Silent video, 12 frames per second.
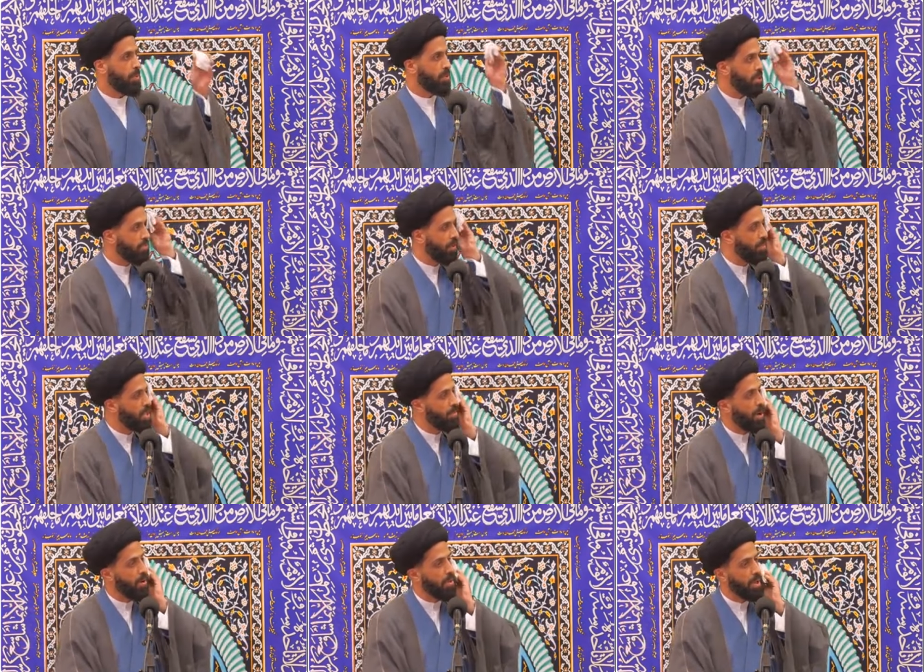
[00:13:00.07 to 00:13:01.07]
person's from this
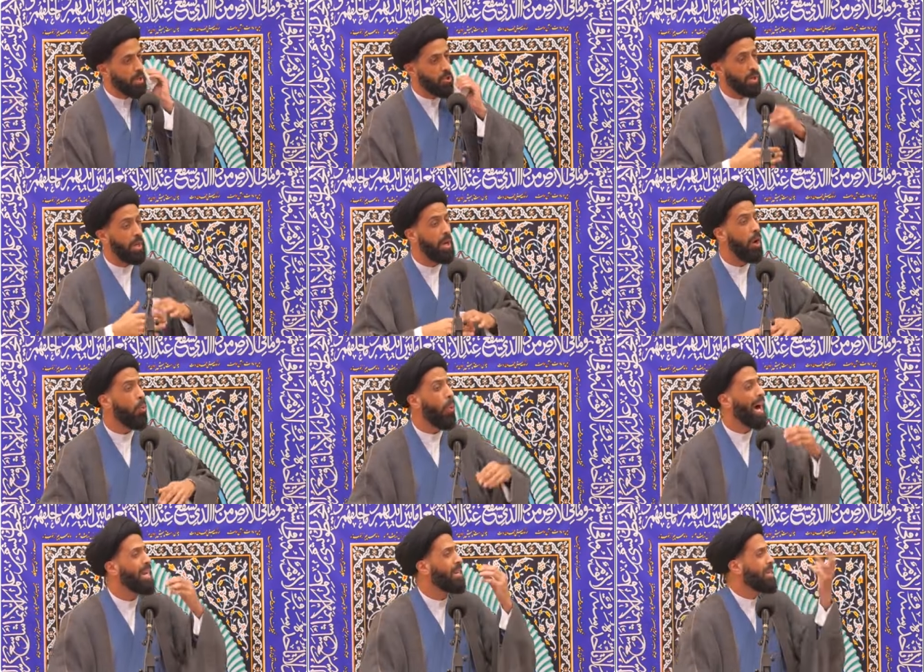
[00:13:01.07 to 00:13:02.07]
part of the country.
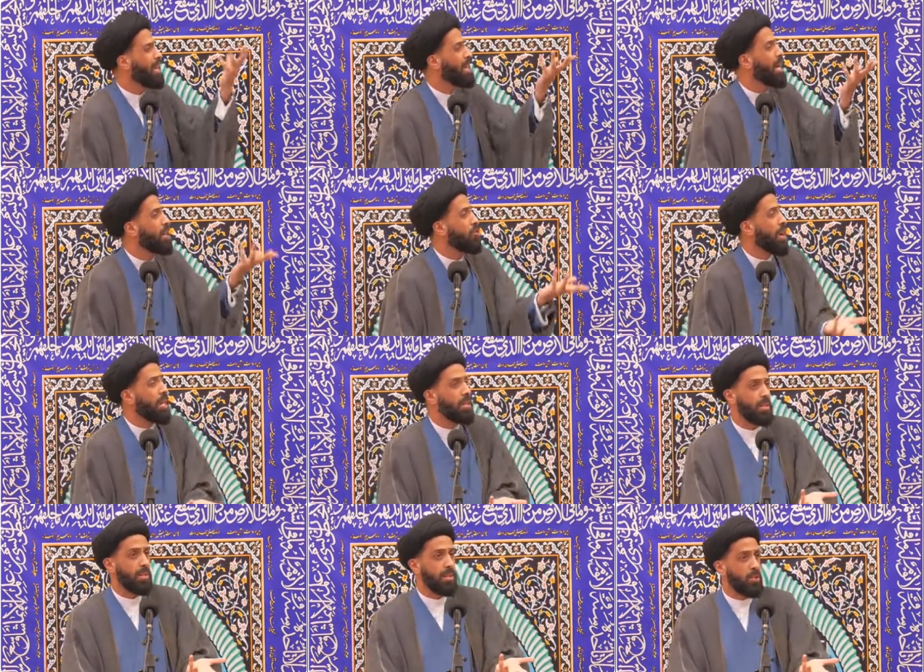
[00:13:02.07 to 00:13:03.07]
Why does Allah create
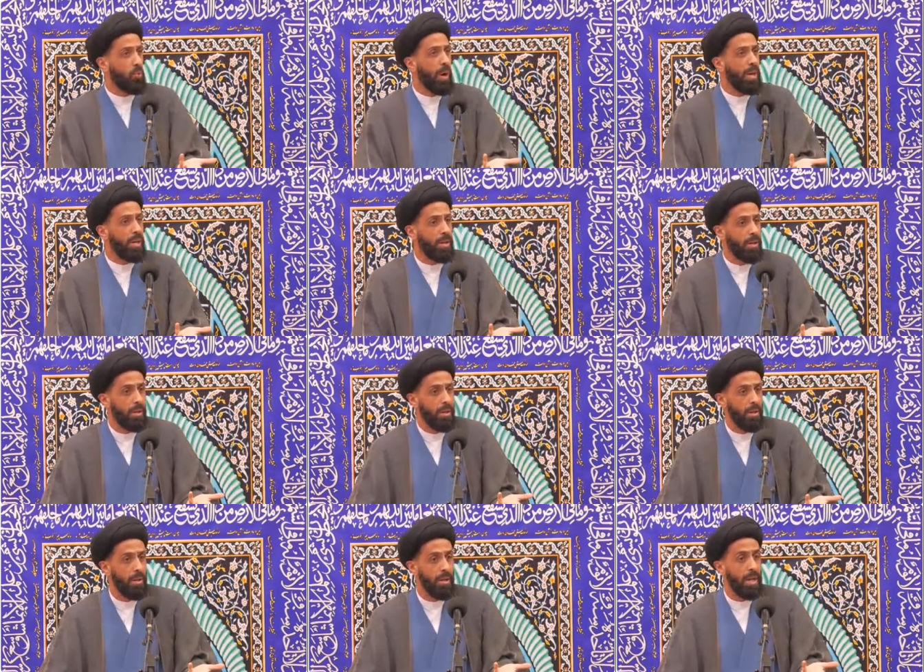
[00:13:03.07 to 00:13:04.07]
us in this way?
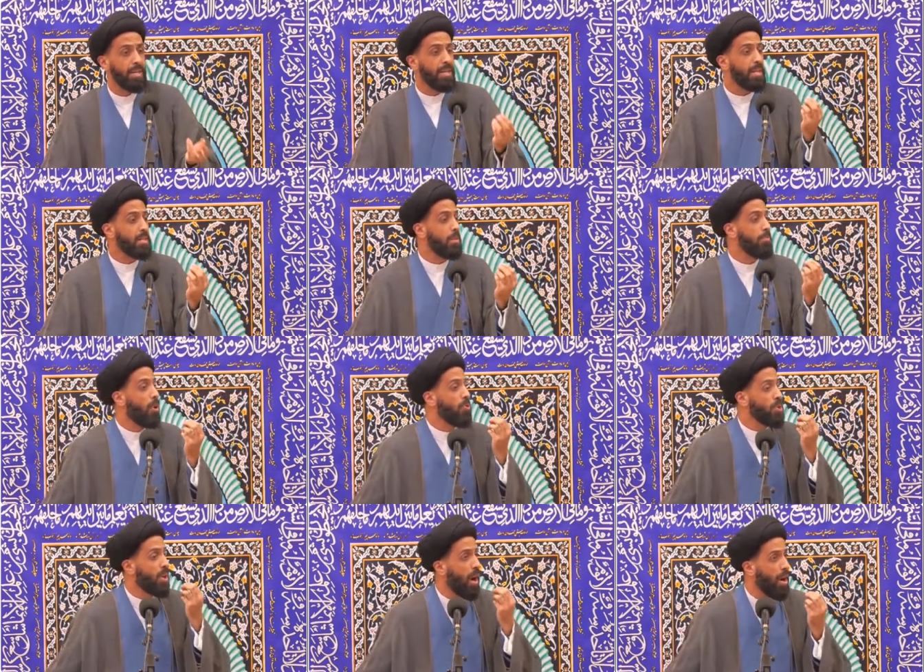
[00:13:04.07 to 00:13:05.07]
He says, The
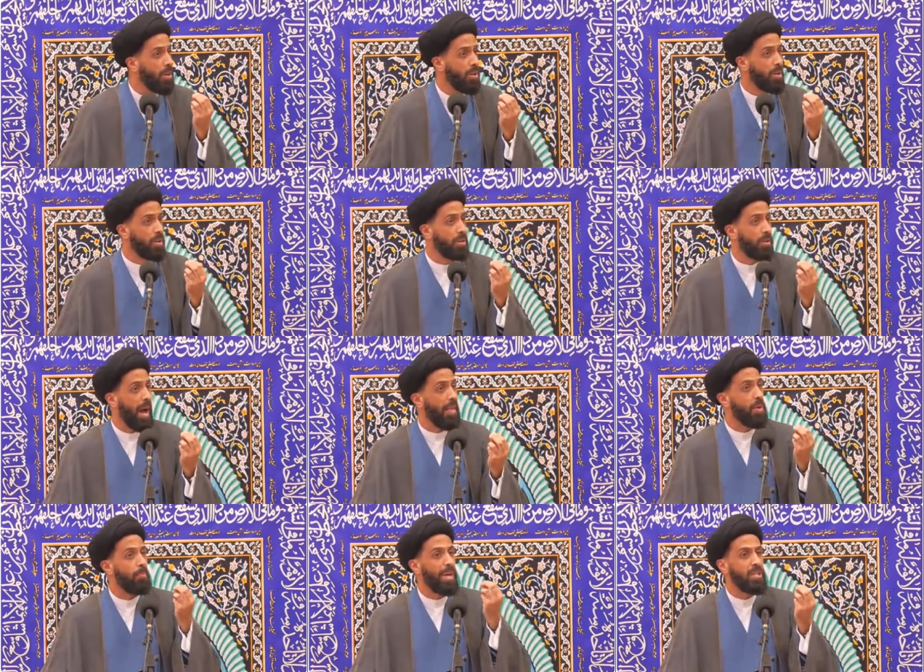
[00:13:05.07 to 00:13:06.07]
most honored
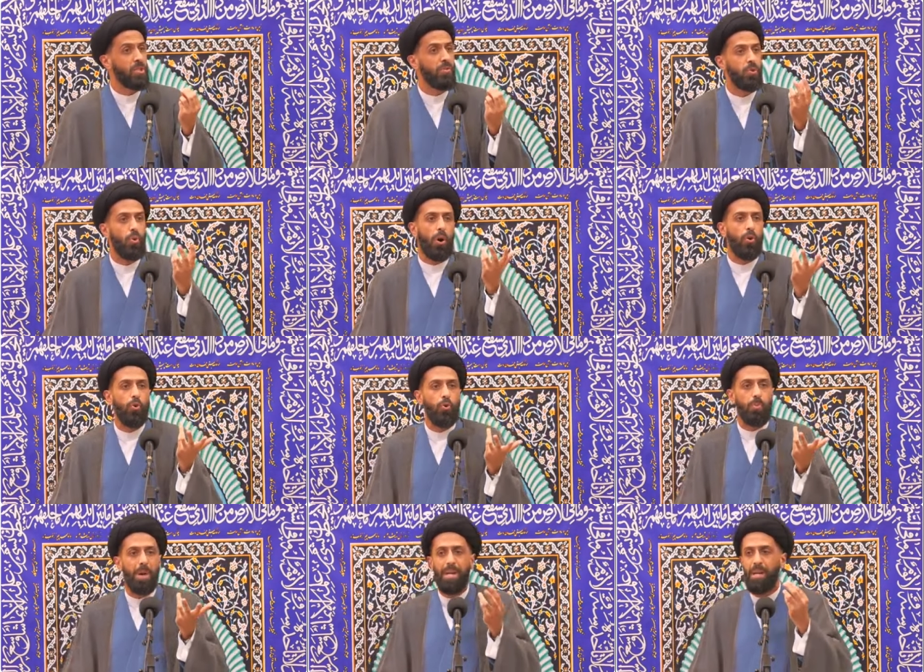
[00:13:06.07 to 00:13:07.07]
and the best of you are
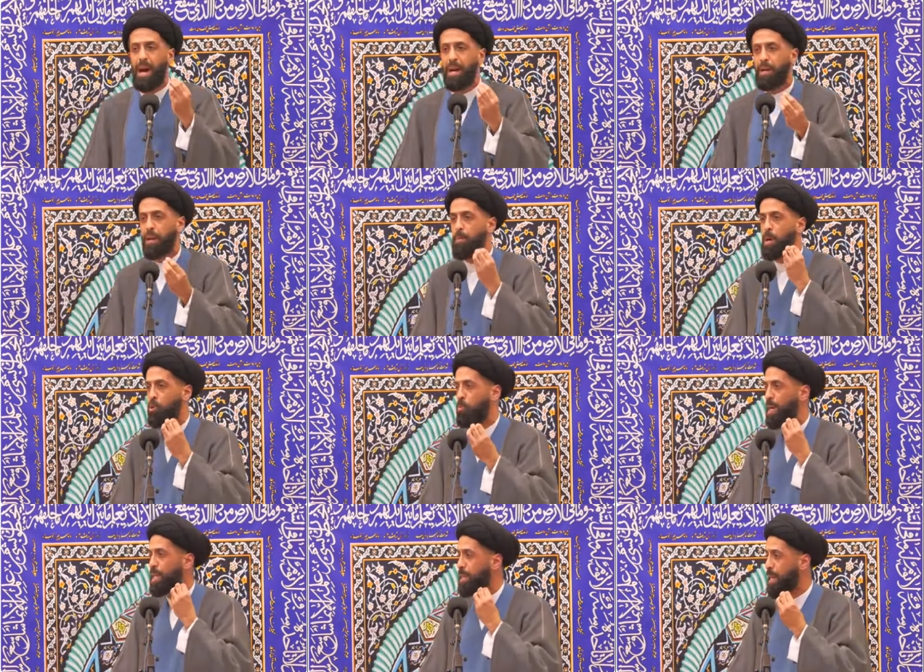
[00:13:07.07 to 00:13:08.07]
whom? Inna
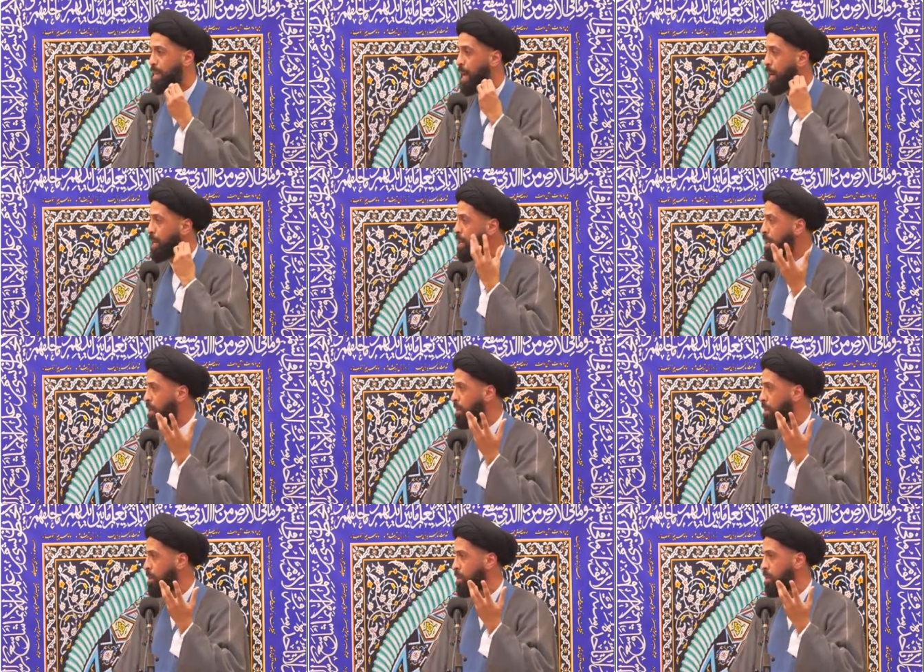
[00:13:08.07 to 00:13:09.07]
akramakum indallahi
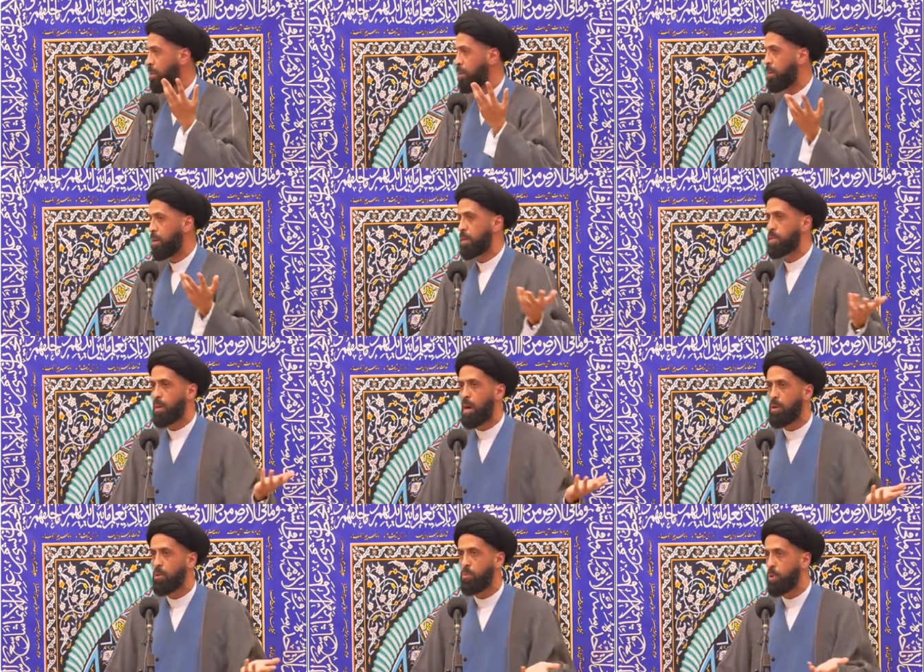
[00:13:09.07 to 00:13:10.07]

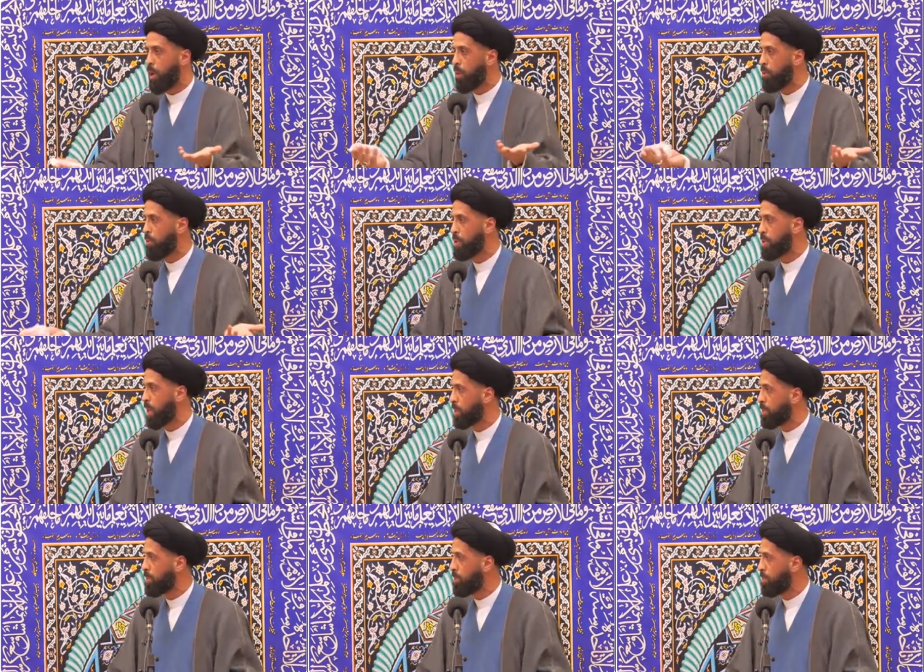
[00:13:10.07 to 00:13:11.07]
atqakum. We all know this.
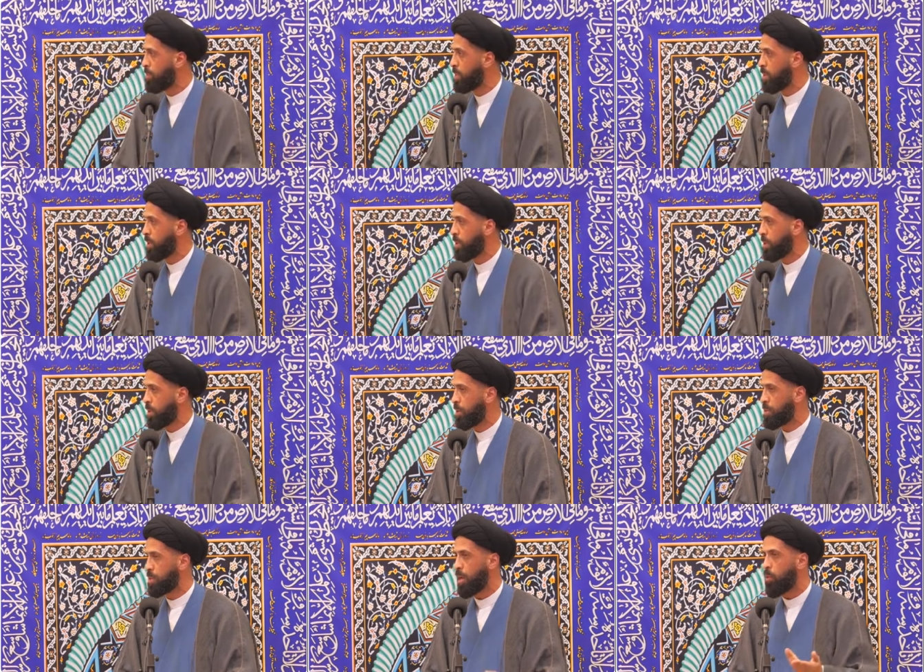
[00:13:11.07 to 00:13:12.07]
Ahsantu.
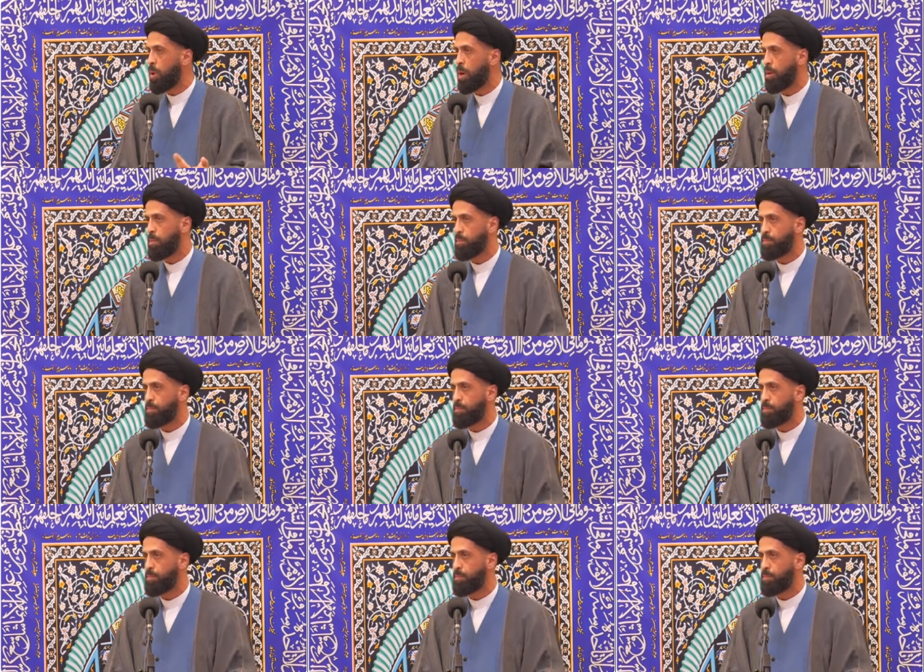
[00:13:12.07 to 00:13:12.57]
Taqwa.